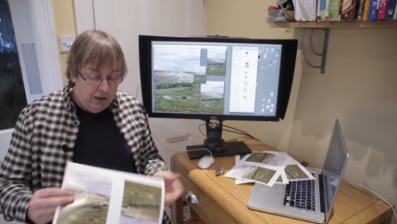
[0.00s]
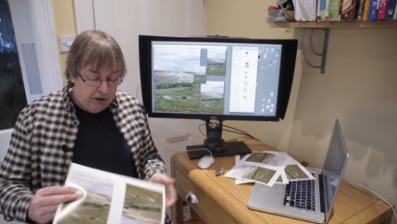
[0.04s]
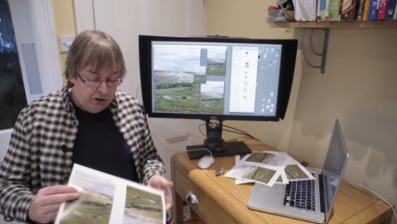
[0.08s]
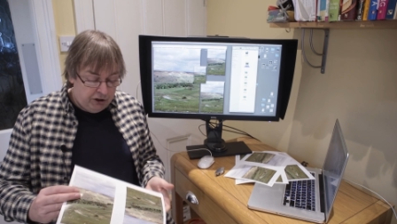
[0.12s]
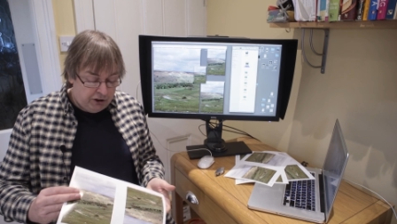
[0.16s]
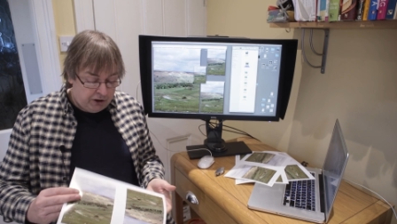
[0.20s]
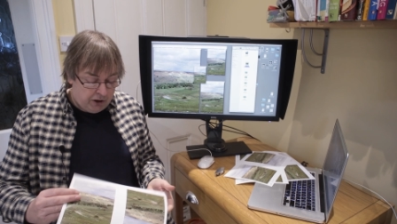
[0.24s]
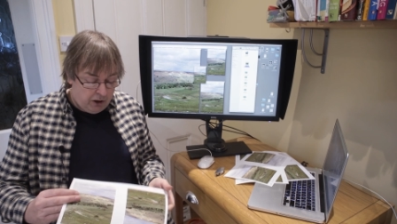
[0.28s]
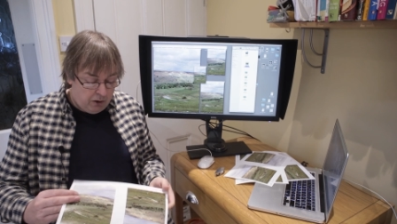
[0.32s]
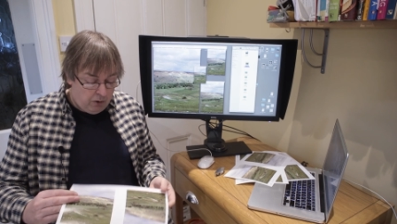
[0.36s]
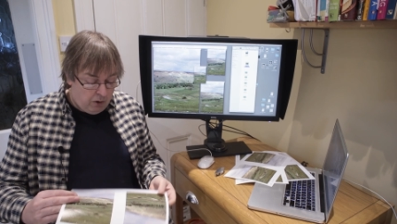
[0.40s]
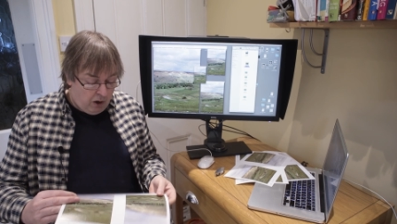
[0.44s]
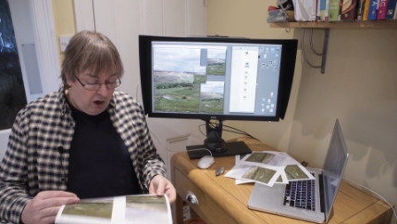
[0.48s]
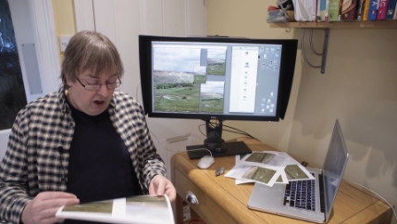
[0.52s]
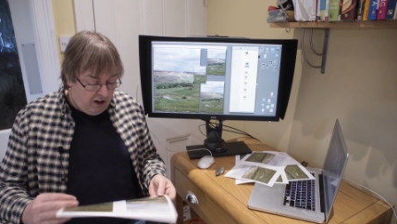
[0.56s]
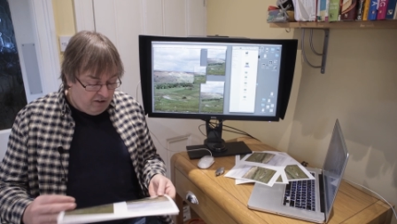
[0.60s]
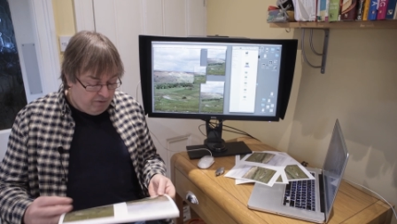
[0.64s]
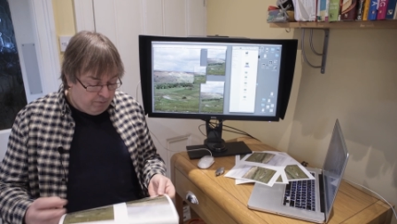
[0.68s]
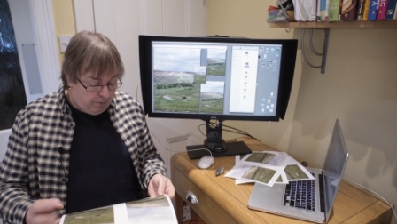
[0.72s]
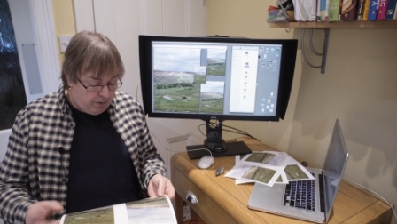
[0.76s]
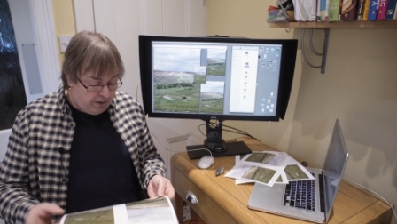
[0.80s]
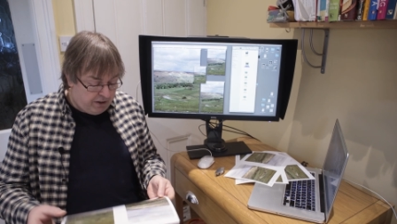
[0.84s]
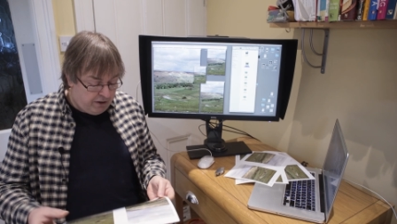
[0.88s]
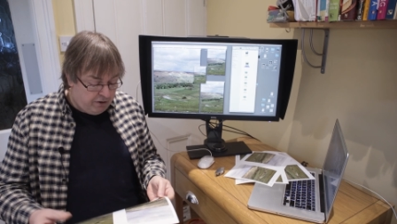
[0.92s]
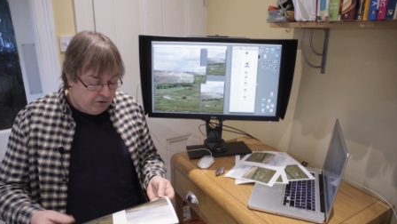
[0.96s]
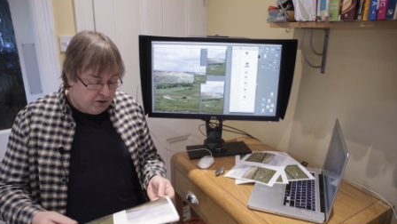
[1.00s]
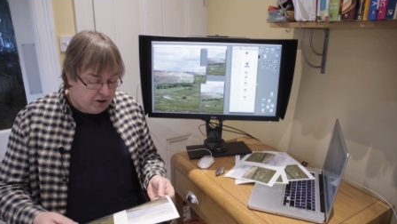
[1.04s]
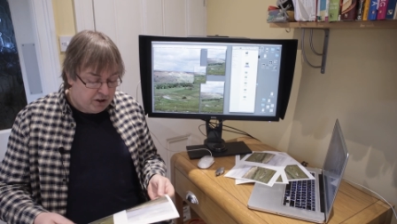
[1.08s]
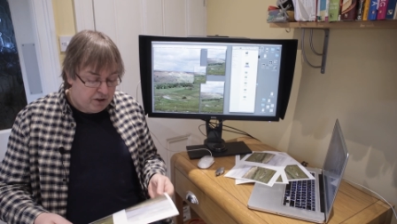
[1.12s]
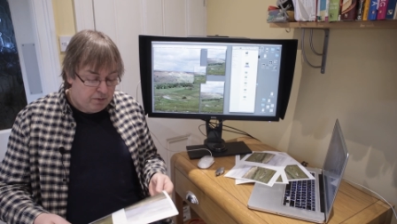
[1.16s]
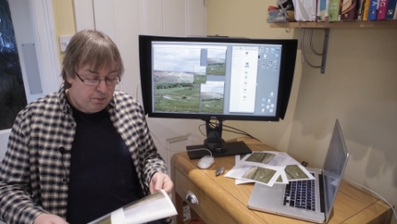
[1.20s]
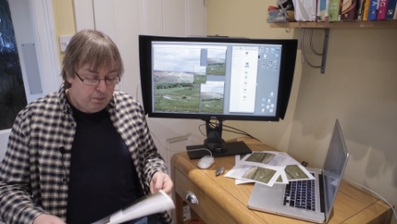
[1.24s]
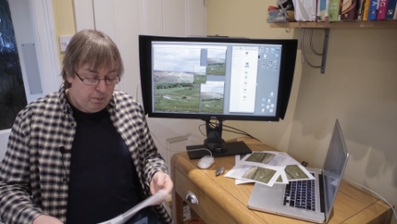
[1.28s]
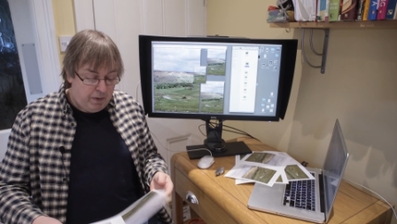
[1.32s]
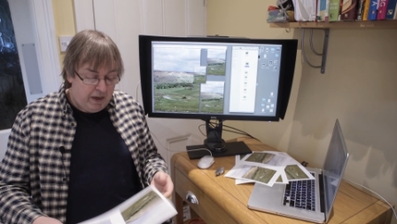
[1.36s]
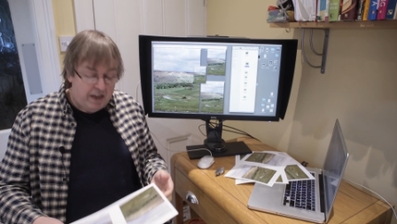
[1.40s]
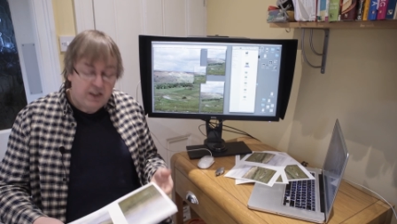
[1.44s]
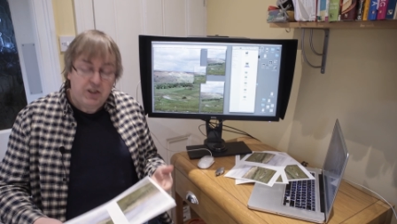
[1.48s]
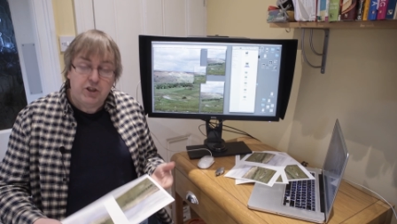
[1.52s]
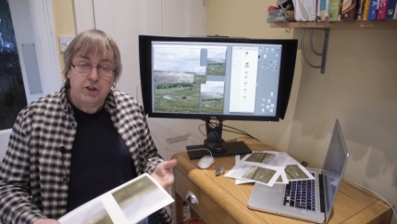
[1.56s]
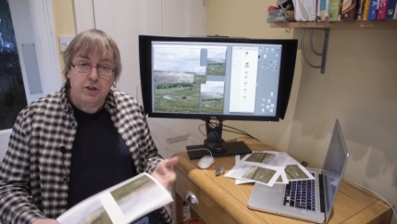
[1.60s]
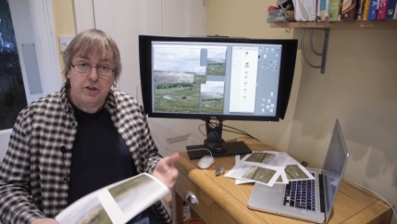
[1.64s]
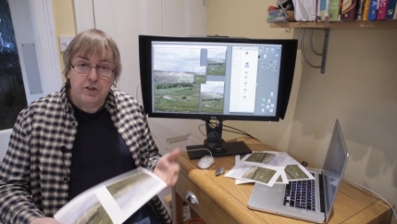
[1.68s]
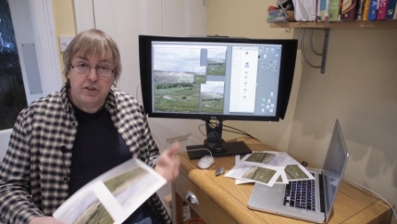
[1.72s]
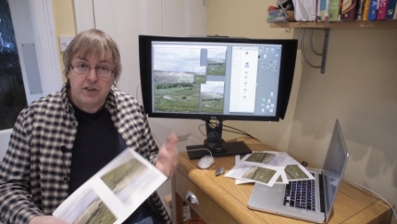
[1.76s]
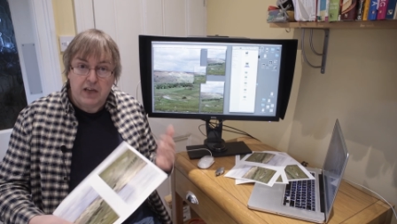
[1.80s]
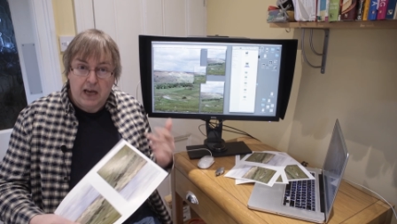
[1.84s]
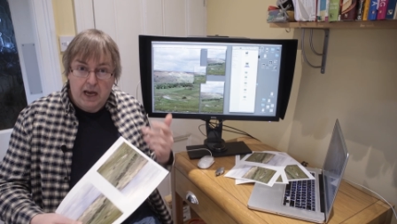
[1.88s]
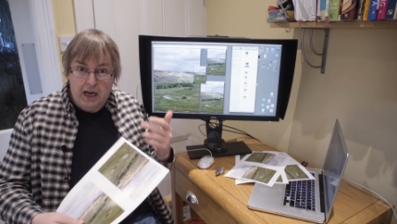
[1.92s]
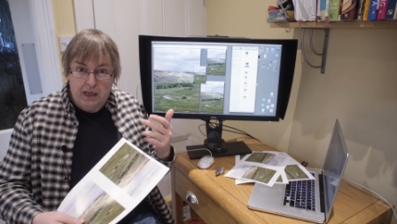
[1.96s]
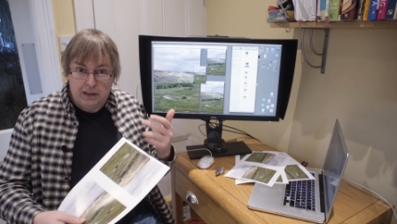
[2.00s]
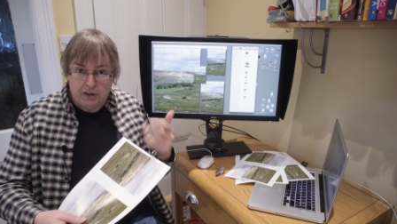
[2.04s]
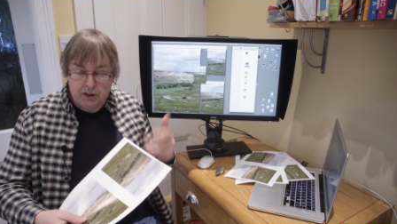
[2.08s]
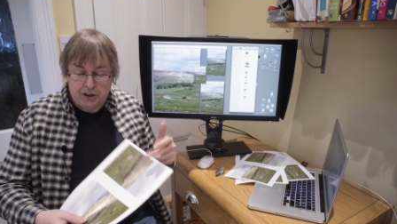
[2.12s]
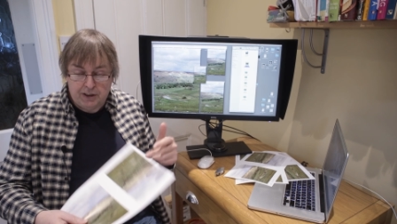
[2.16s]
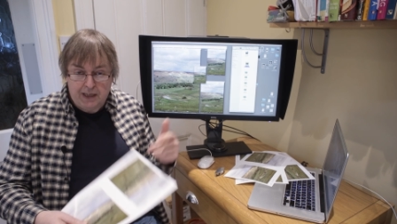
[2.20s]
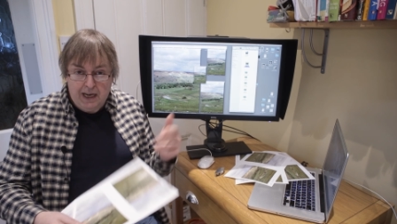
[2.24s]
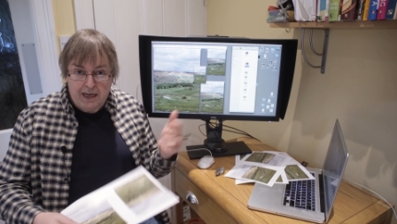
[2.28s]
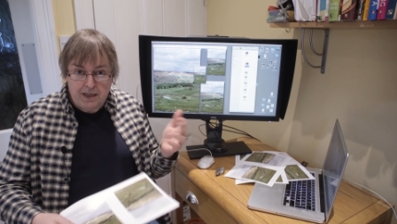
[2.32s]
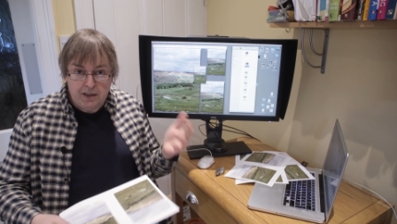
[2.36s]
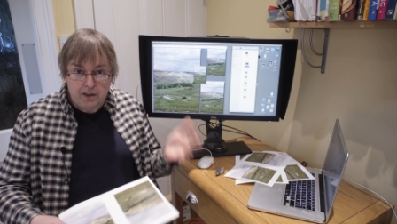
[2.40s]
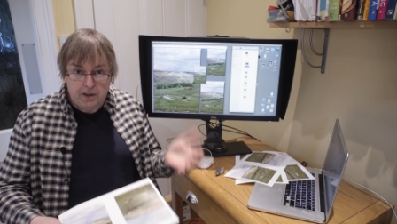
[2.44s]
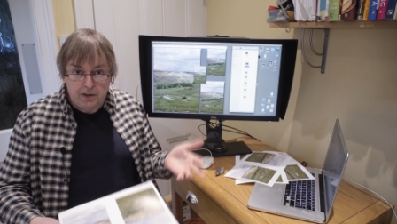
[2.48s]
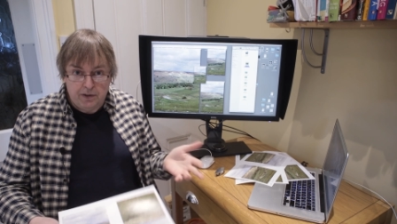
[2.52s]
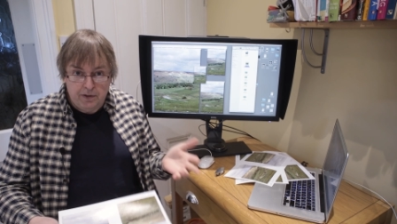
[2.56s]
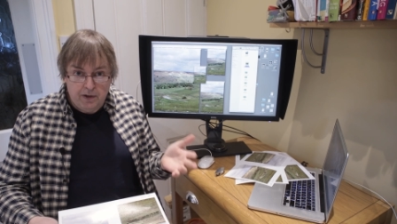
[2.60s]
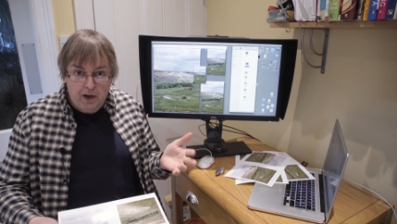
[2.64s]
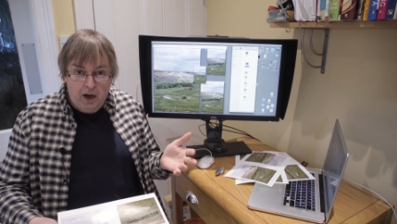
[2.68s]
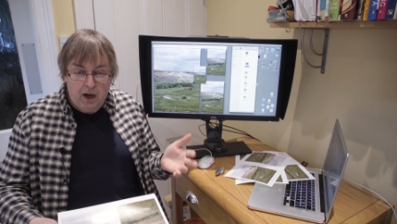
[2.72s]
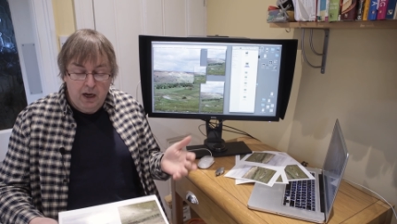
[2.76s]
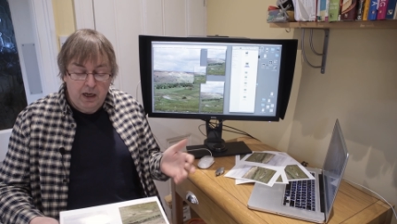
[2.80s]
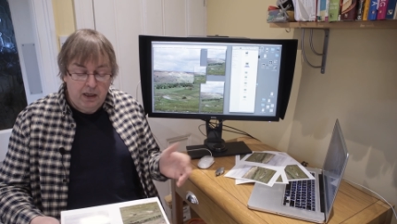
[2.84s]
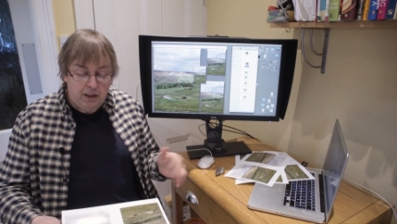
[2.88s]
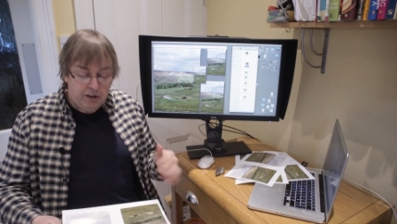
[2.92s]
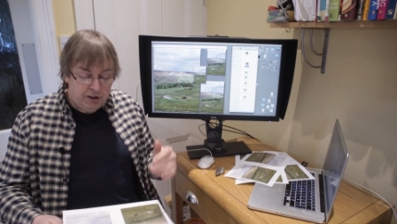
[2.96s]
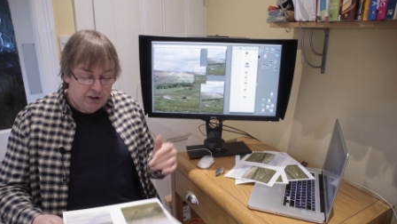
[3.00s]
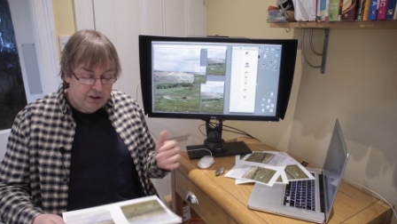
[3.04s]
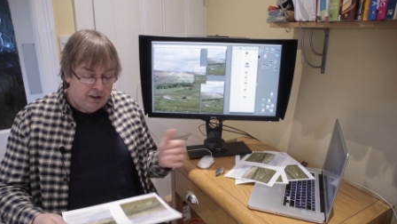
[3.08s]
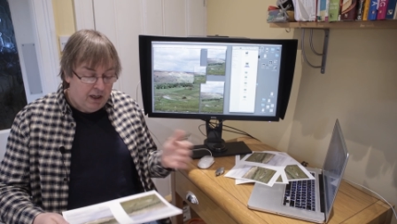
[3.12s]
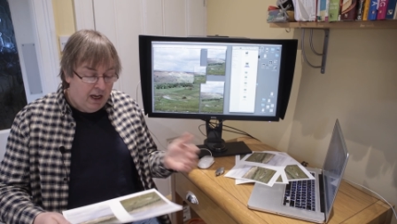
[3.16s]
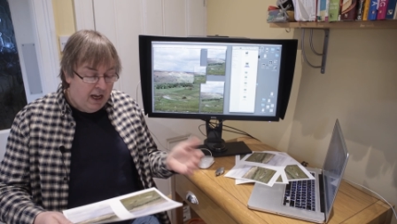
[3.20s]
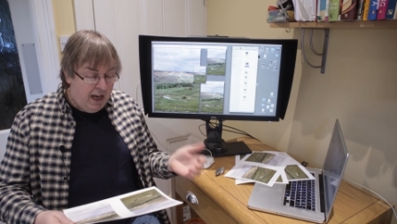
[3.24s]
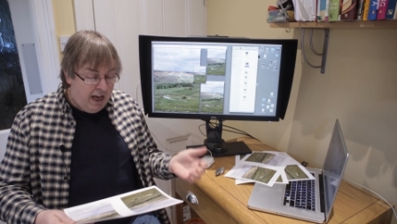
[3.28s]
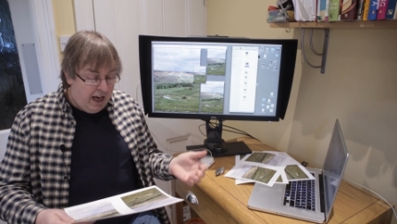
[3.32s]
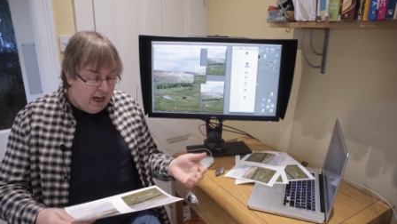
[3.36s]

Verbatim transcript: So I've produced pictures at standard and highest,